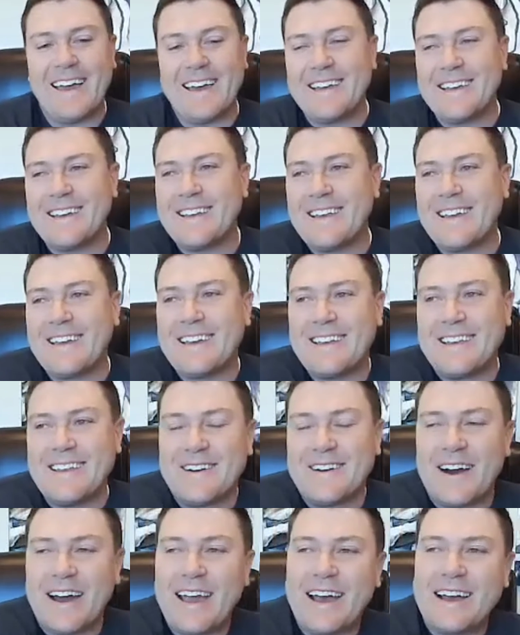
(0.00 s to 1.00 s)
and it, it, you
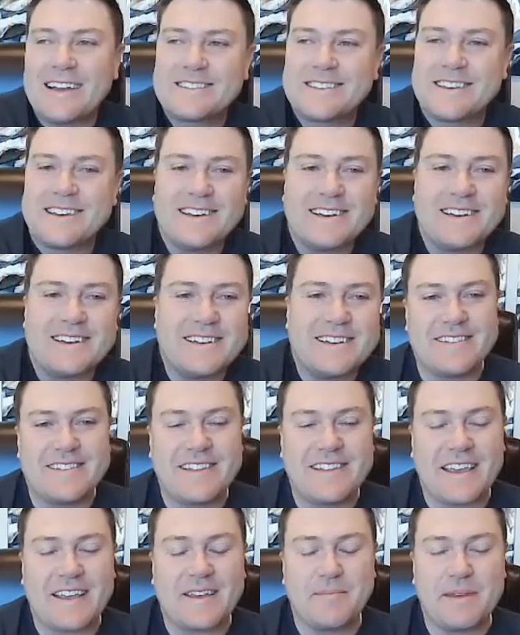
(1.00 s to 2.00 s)
know, I had to
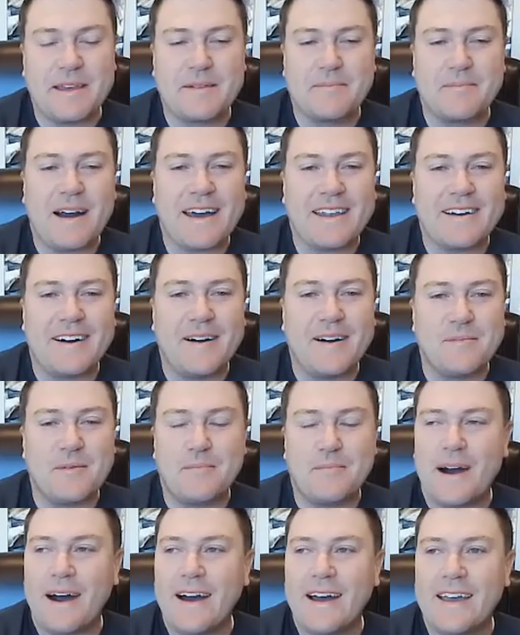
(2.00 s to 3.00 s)
take a big bite of humble
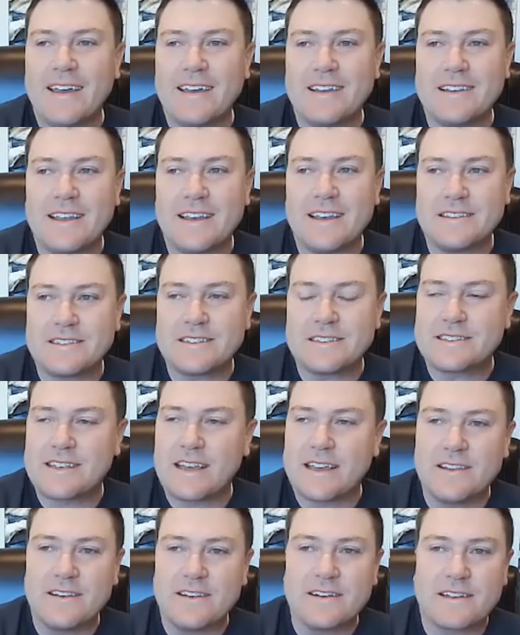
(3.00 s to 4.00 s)
pie and, and just
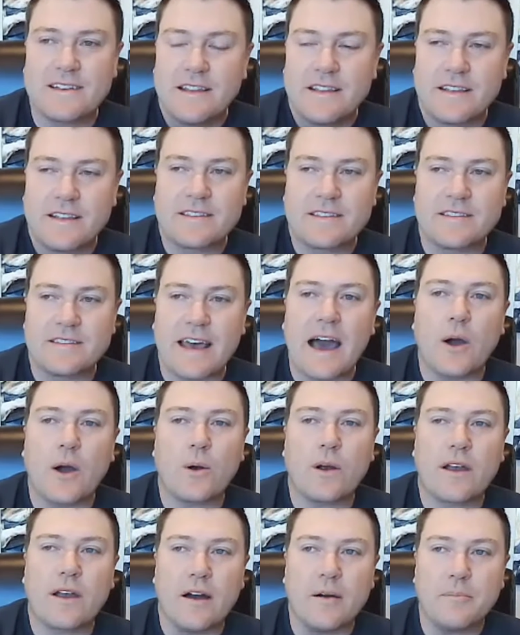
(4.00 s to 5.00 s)
say, look, this is our
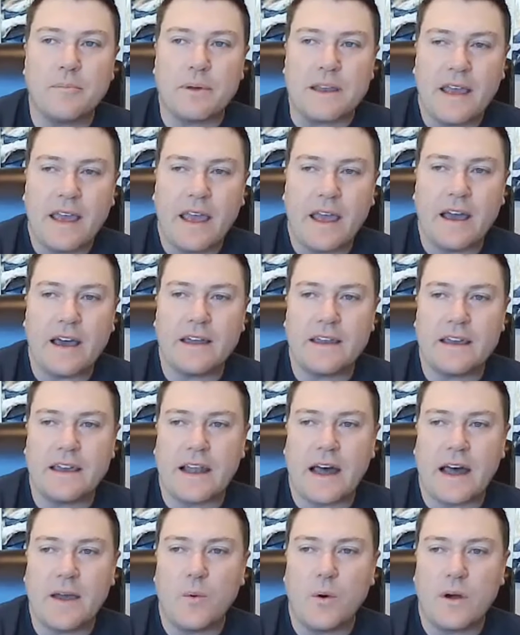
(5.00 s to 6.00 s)
company. And, and
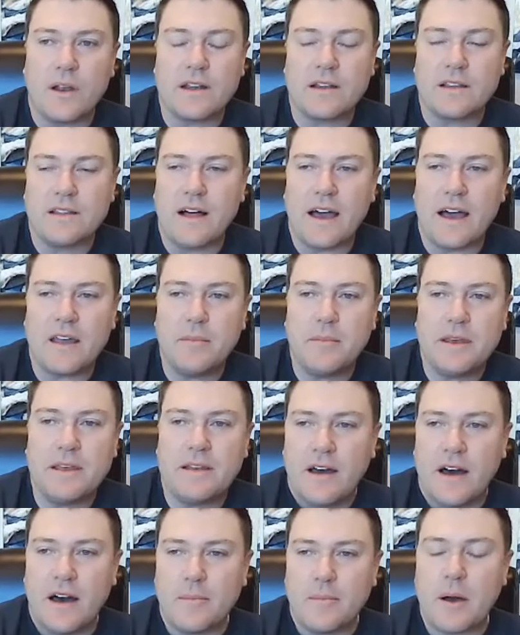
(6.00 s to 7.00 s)
I wanted alignment.
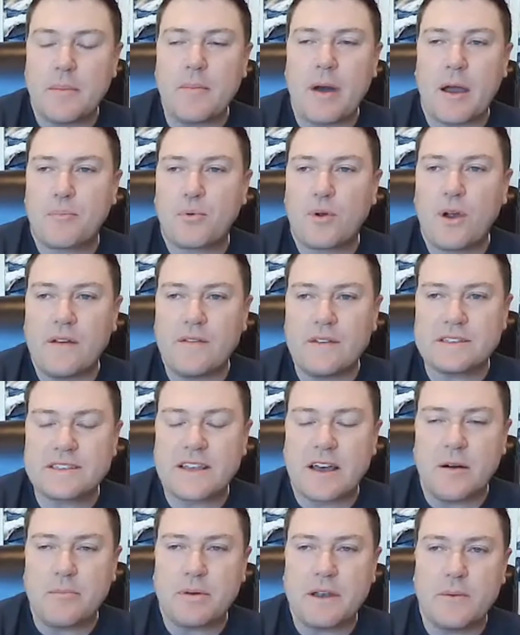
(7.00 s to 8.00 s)
Um, my previous
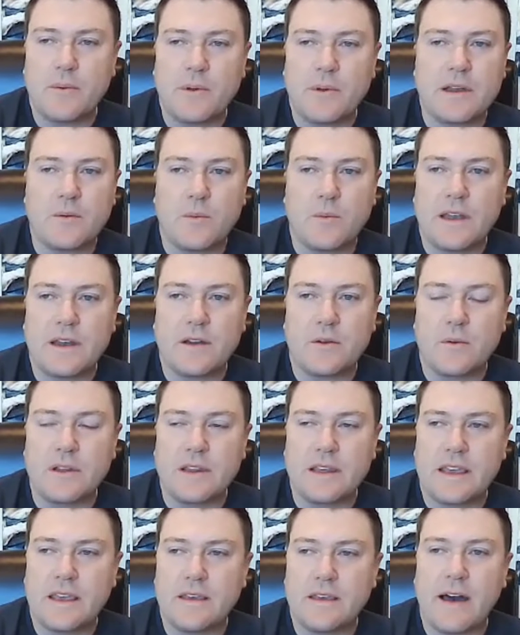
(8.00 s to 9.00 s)
company, we, we didn't
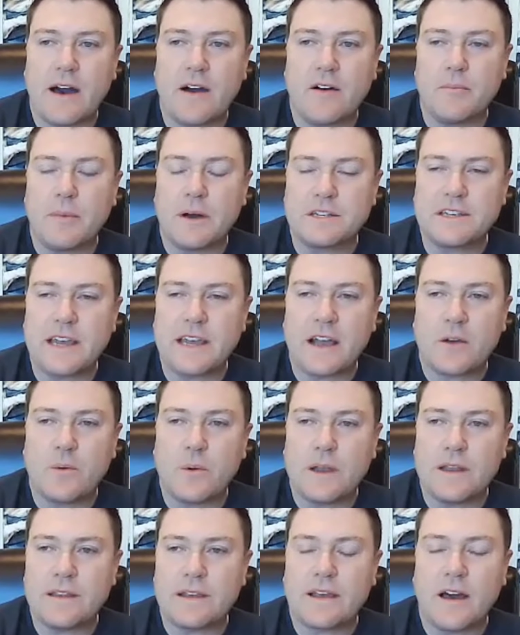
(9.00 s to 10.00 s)
really give out much
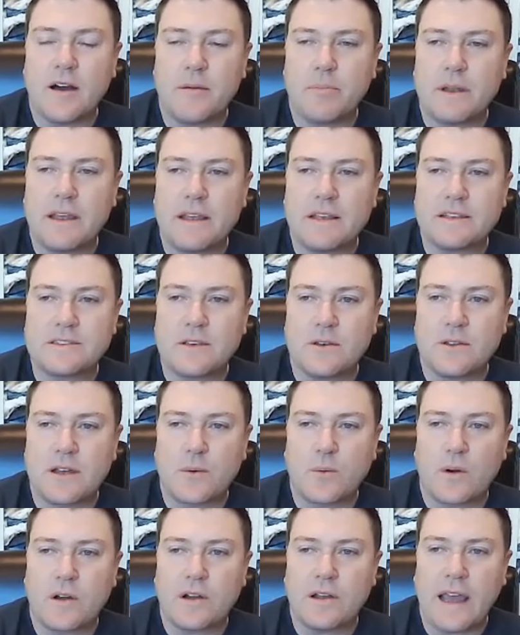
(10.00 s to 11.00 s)
equity in the company. So there
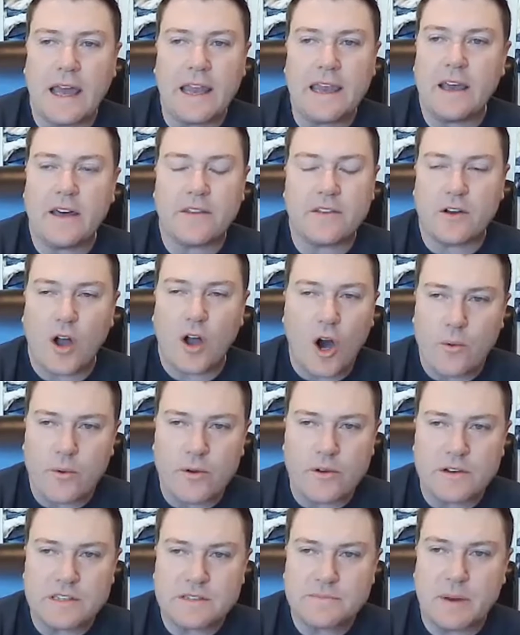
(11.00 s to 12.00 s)
weren't any other
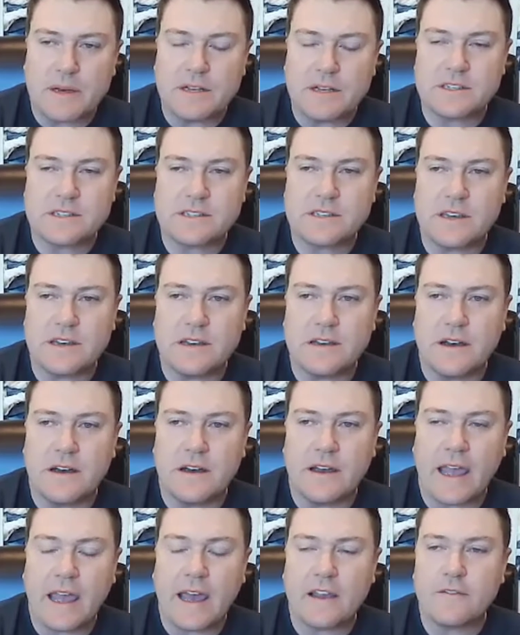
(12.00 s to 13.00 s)
owners, but just a, a
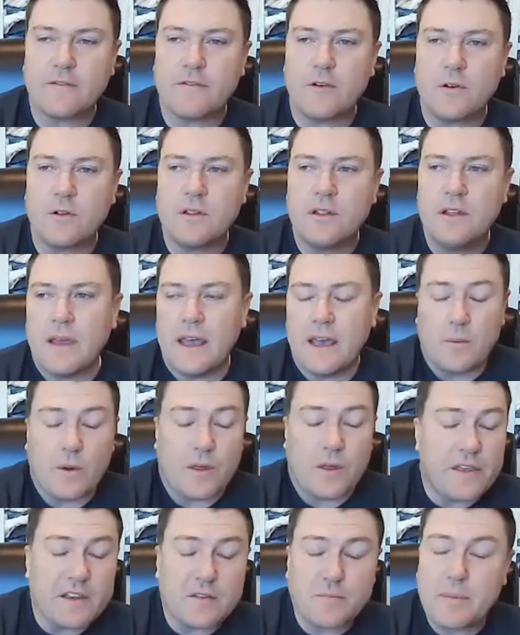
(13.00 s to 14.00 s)
handful. And
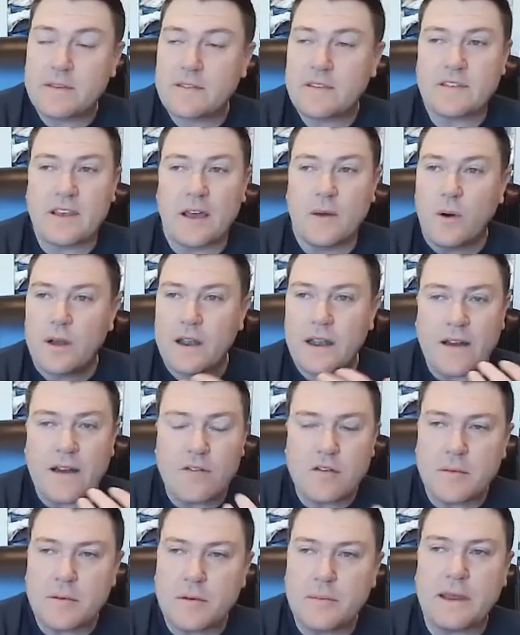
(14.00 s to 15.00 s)
with this business, I wanted
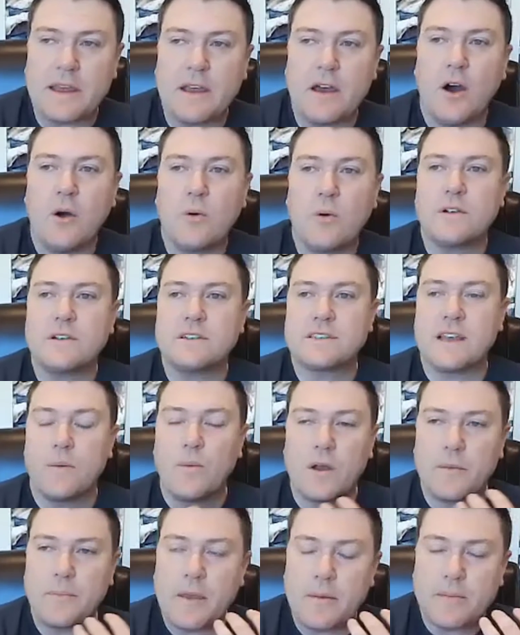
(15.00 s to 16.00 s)
everybody to be owners. I
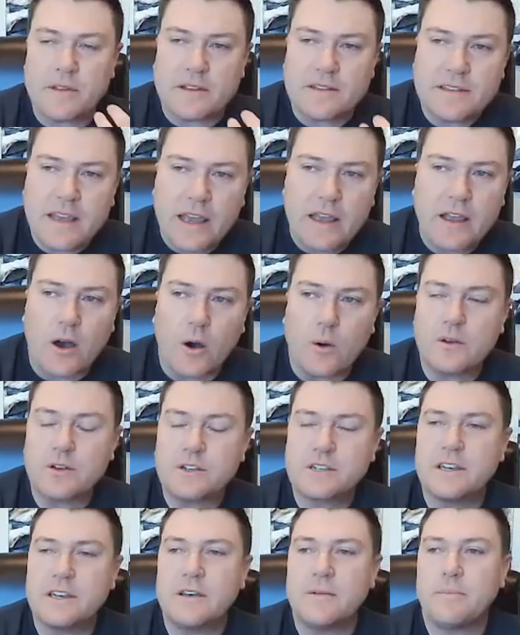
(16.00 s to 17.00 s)
wanted people to take
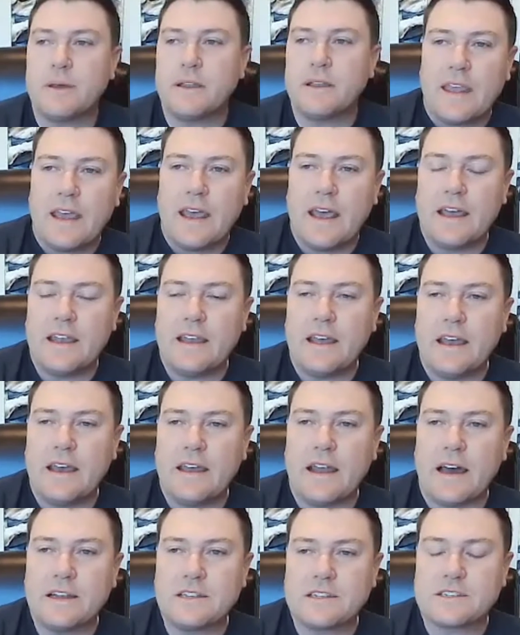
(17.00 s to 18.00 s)
ownership. And, and, and
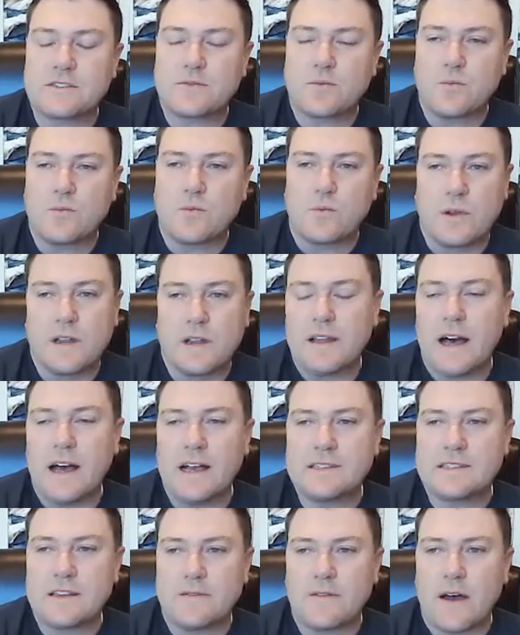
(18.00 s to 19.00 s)
I just
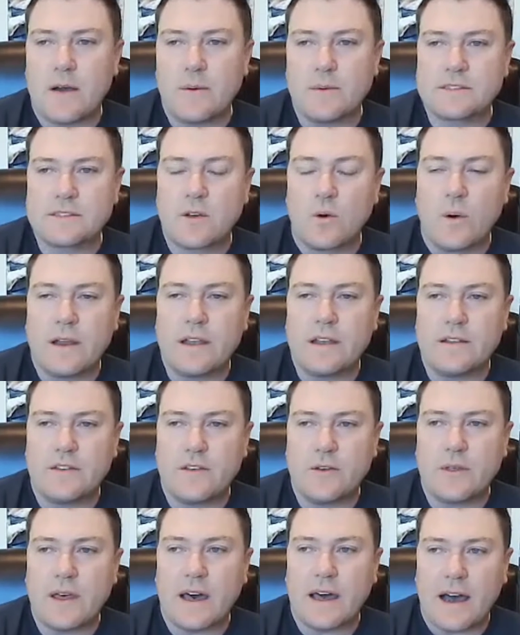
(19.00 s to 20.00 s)
realized if I was going to
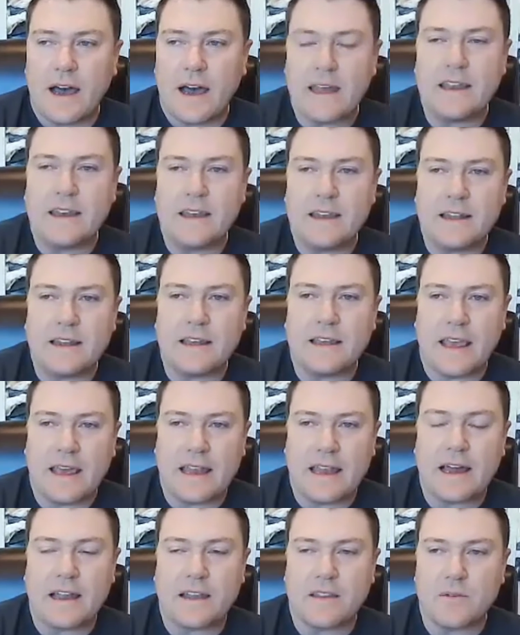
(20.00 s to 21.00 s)
do that, I needed to get
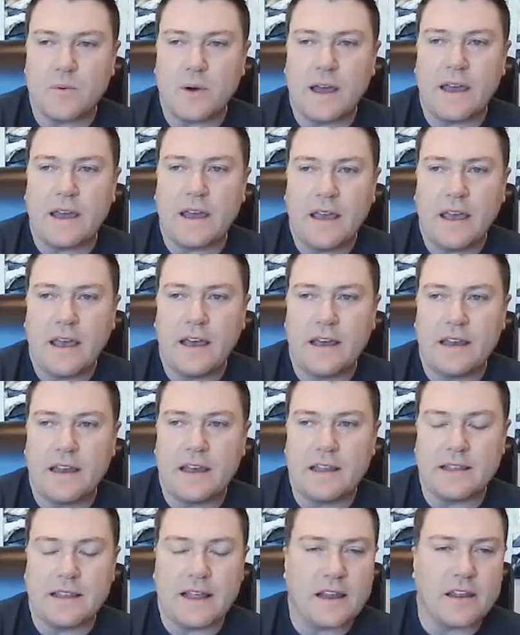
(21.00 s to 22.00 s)
out of the way and,
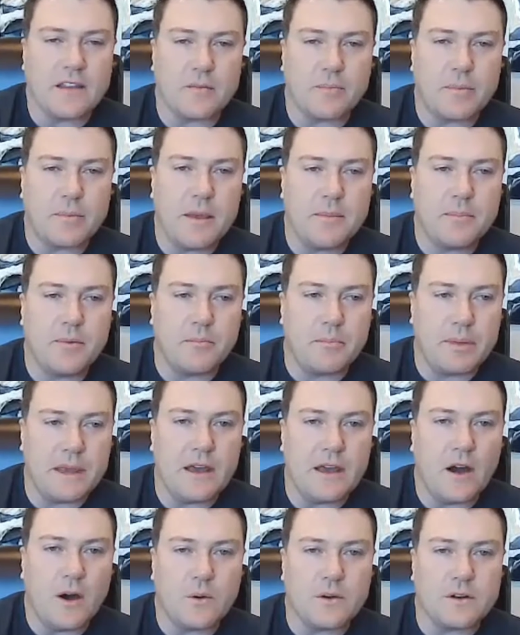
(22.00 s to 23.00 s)
and let other people be
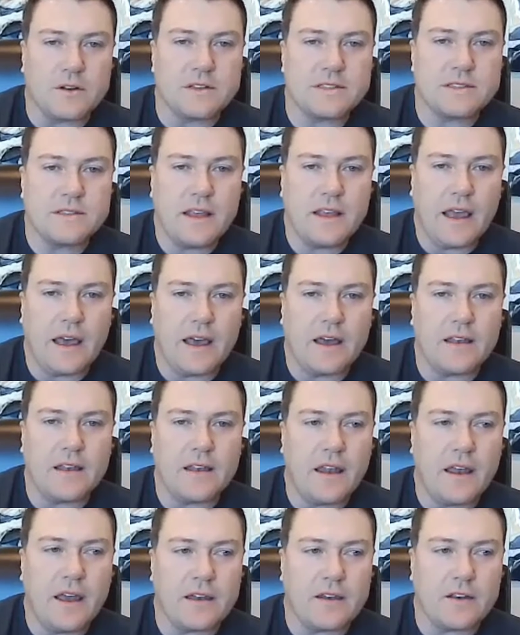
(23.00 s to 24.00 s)
owners and,
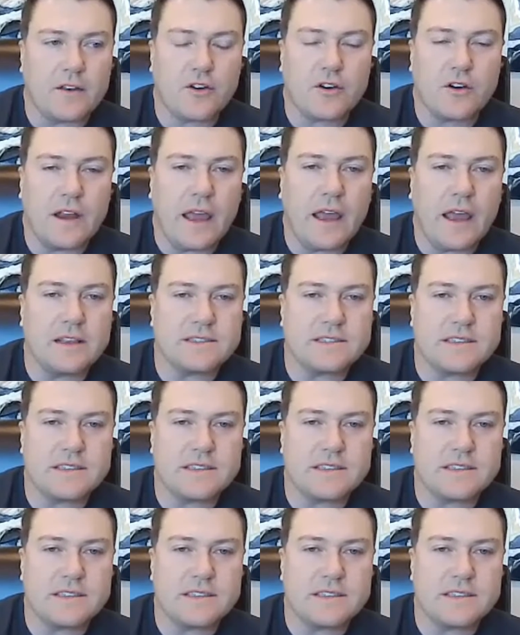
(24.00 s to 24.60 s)
and create